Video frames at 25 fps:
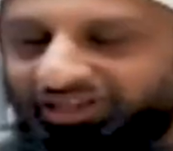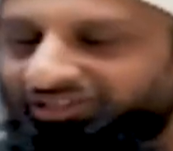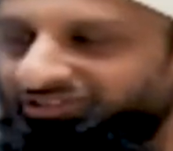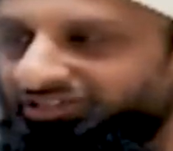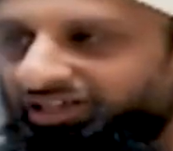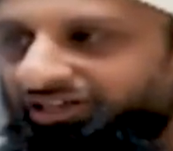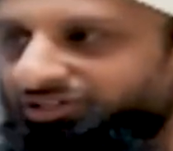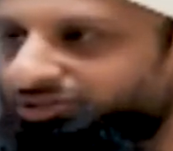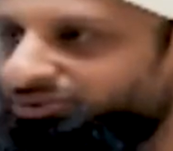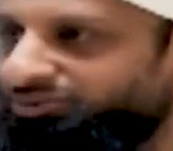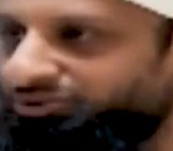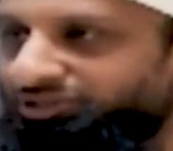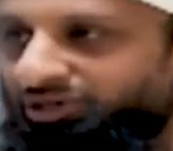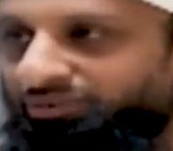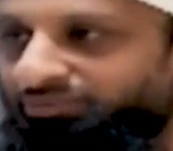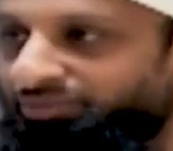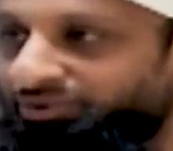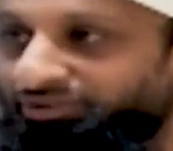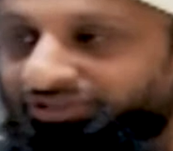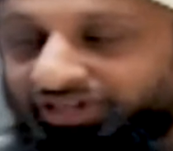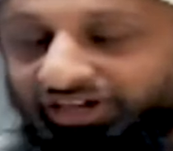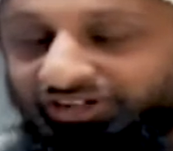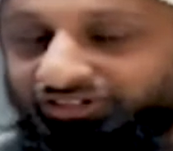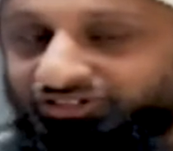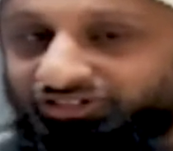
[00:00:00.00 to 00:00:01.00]
may Allah
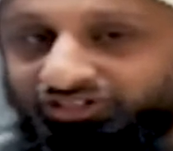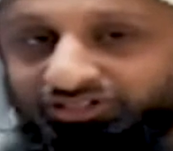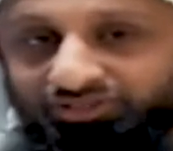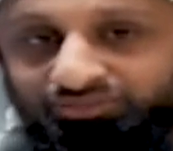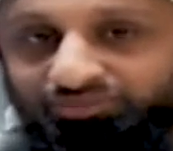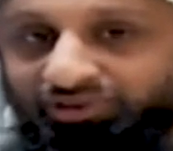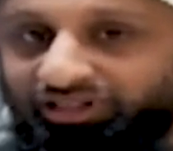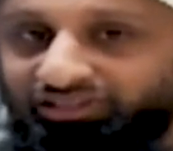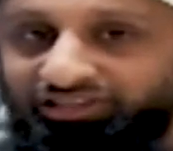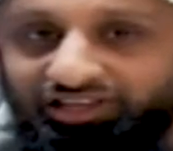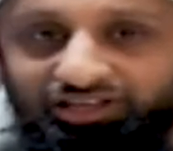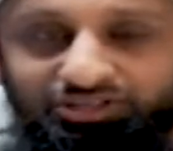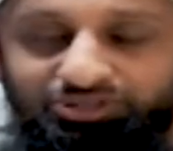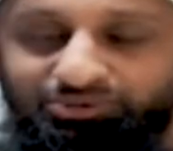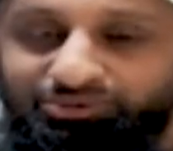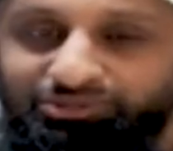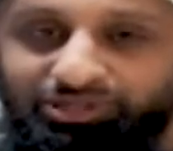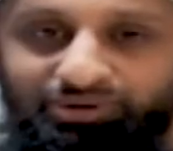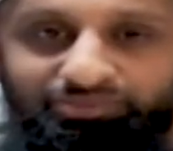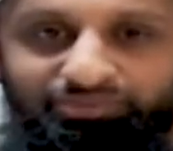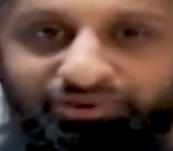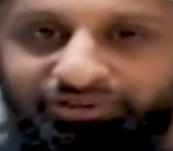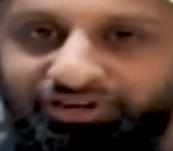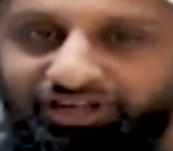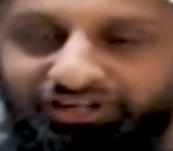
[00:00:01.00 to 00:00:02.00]
protect us. May
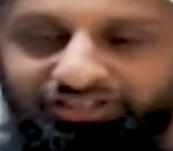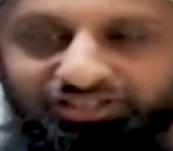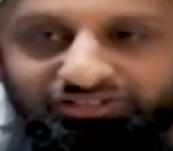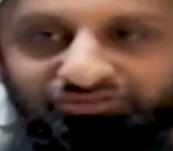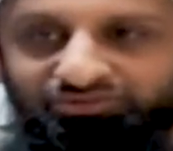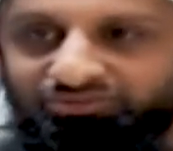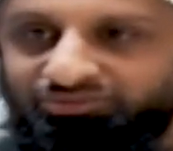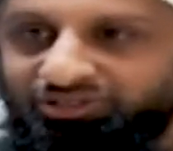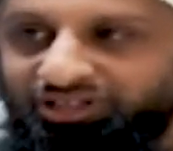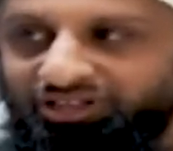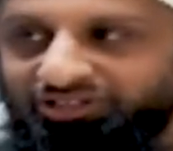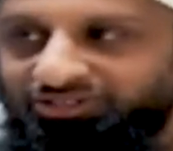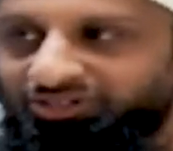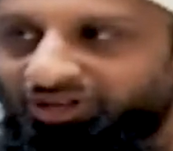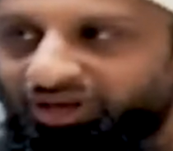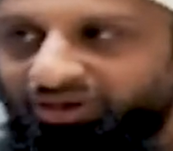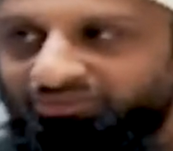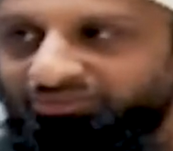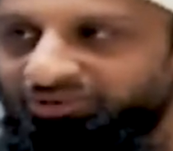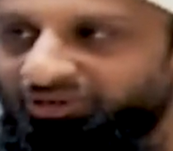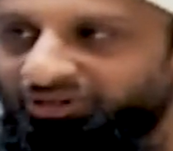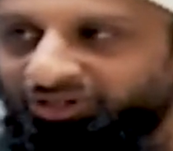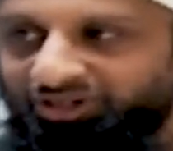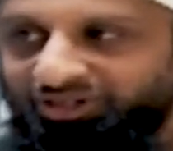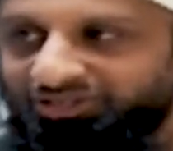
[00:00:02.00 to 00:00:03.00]
Allah protect us from the
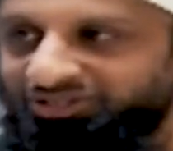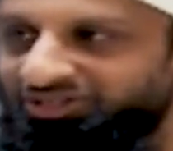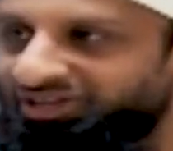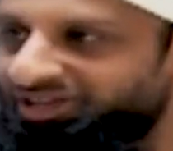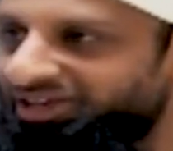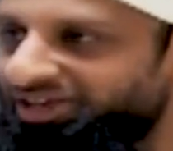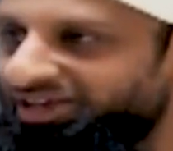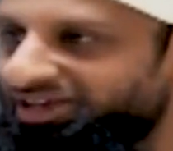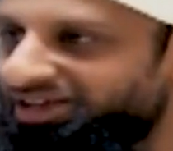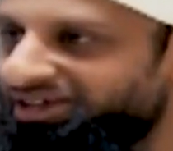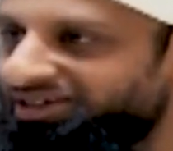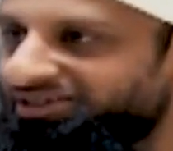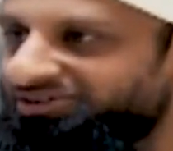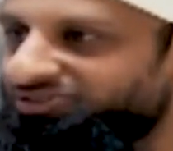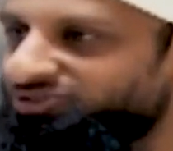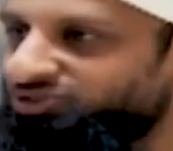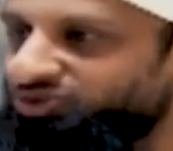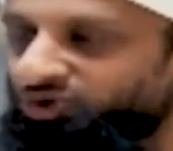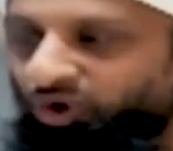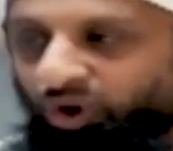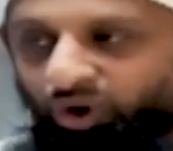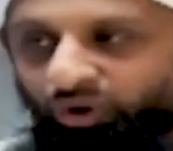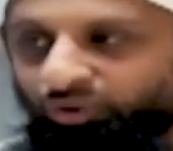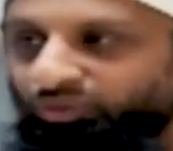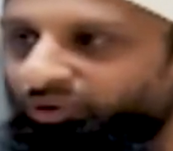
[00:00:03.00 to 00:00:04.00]
azab because
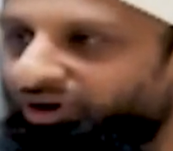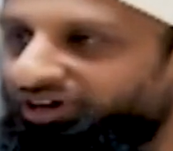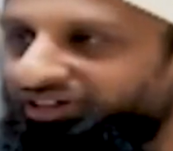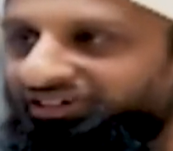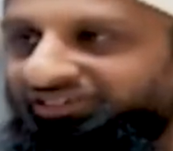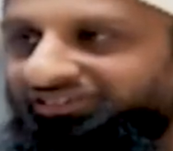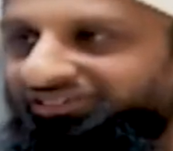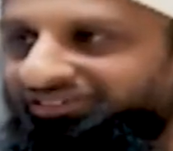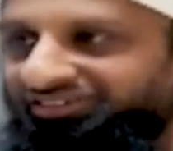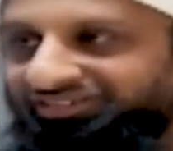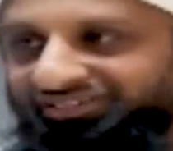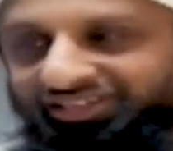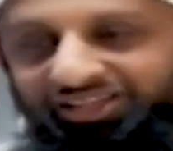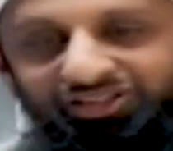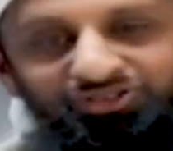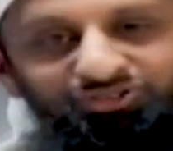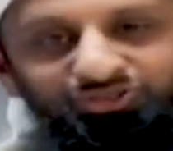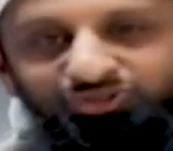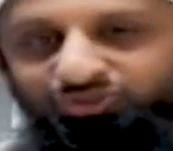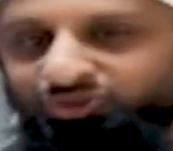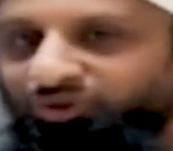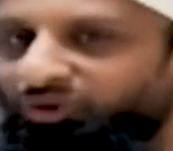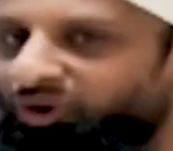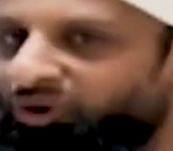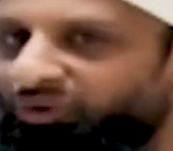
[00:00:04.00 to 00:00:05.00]
no one, there is
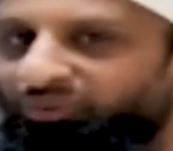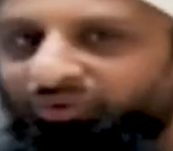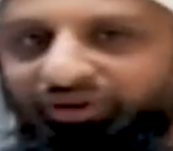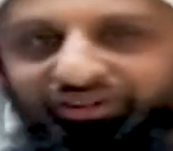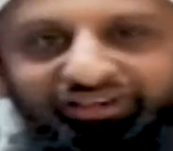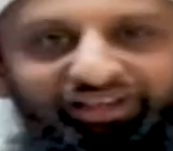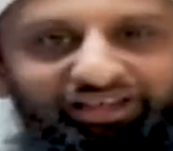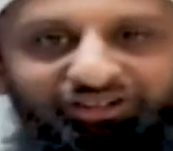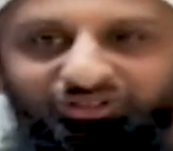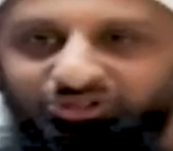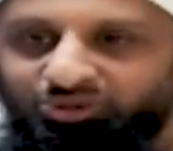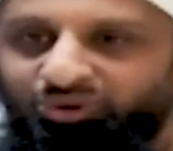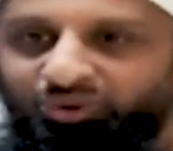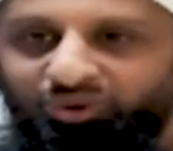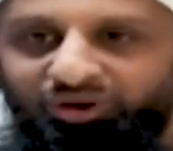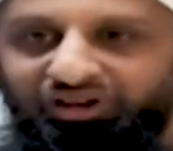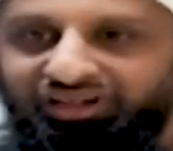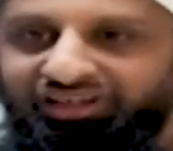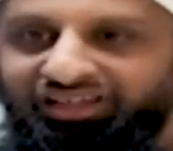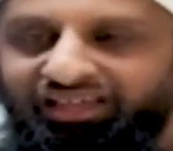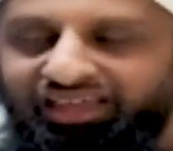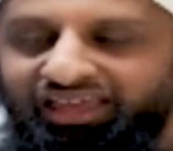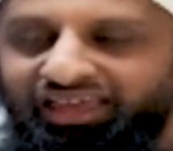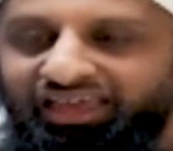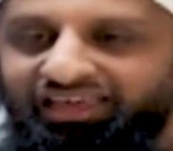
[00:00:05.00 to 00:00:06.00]
no one at
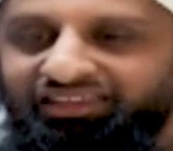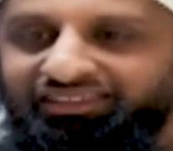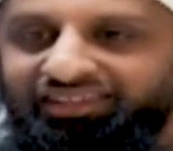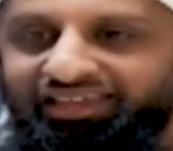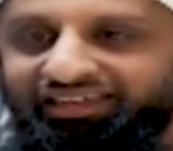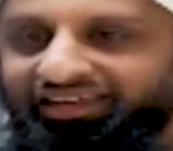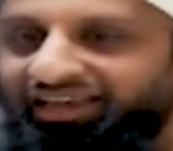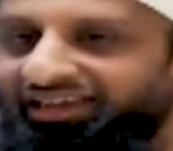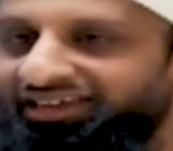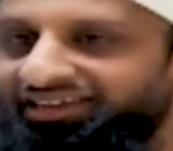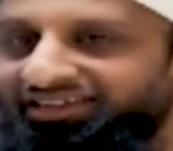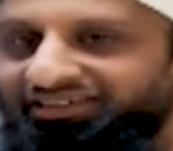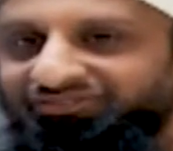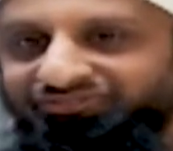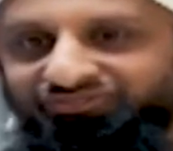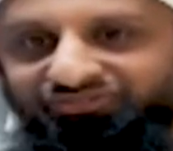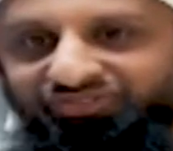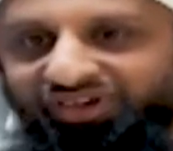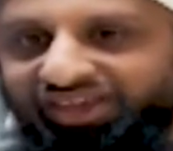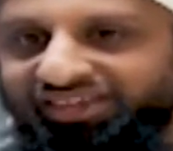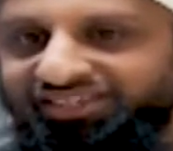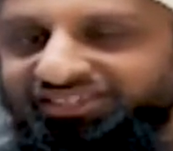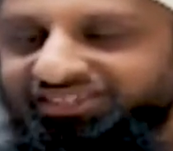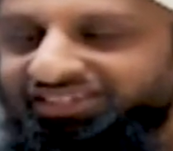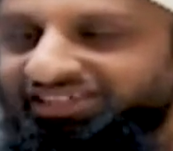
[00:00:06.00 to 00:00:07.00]
all that can
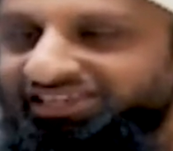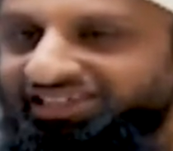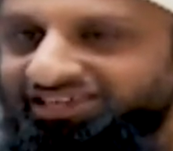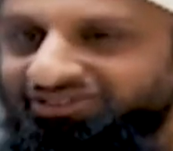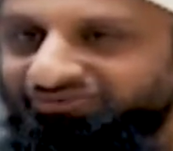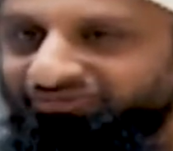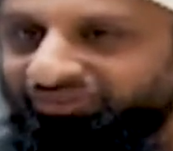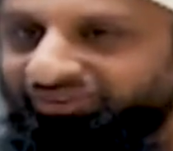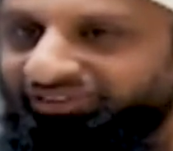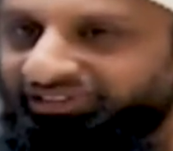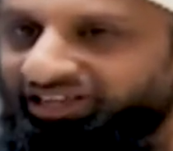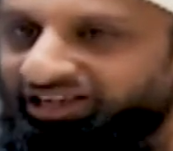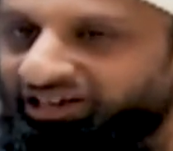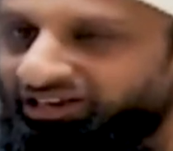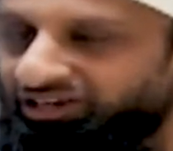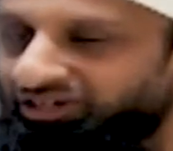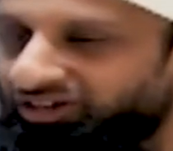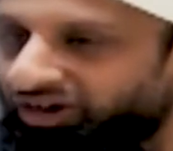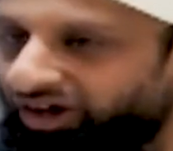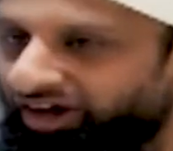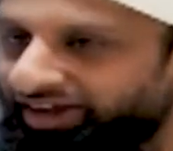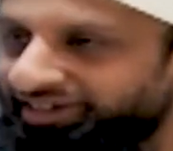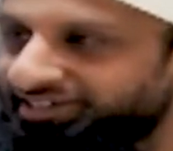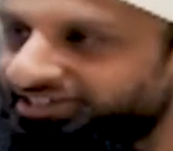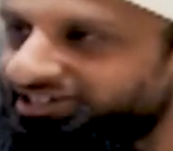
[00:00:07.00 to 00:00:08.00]
face even the
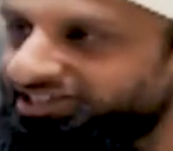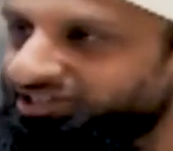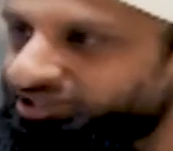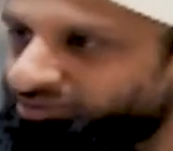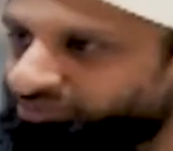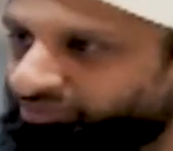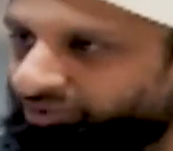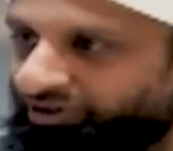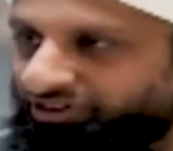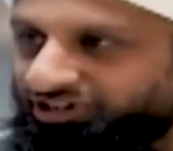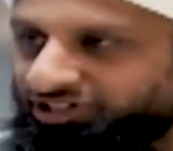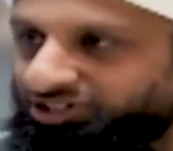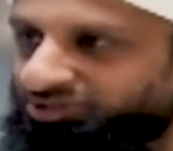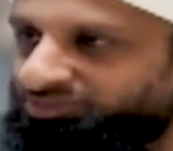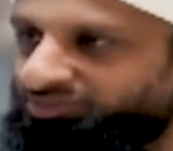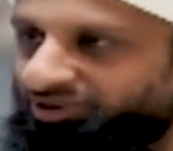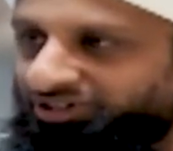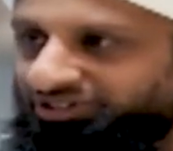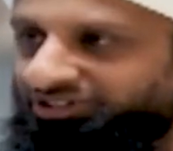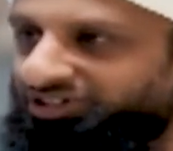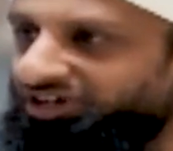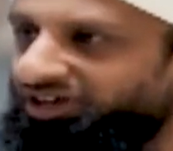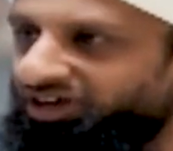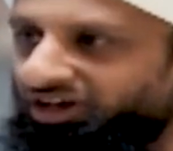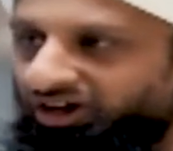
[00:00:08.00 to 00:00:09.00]
lightest
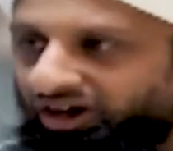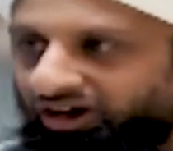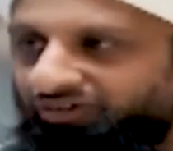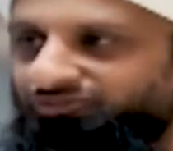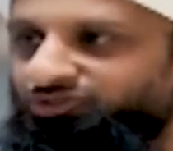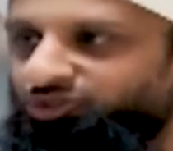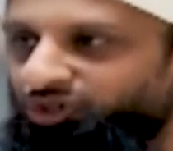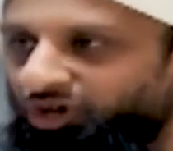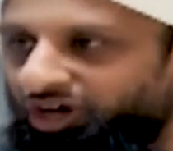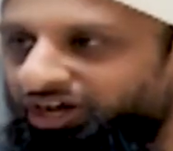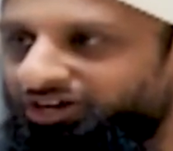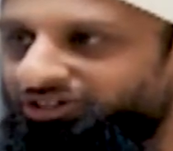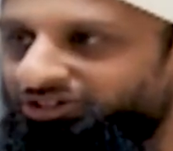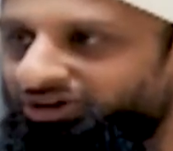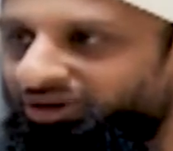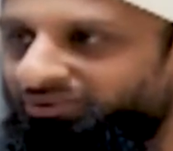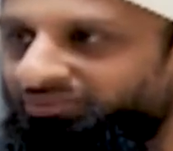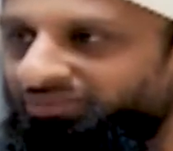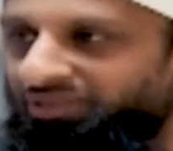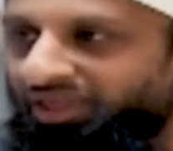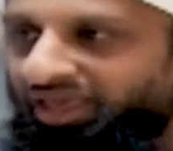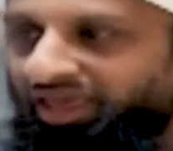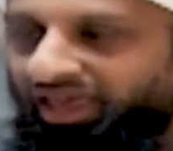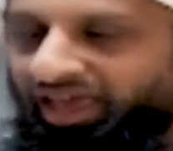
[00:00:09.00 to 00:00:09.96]
punishment of Jahannam.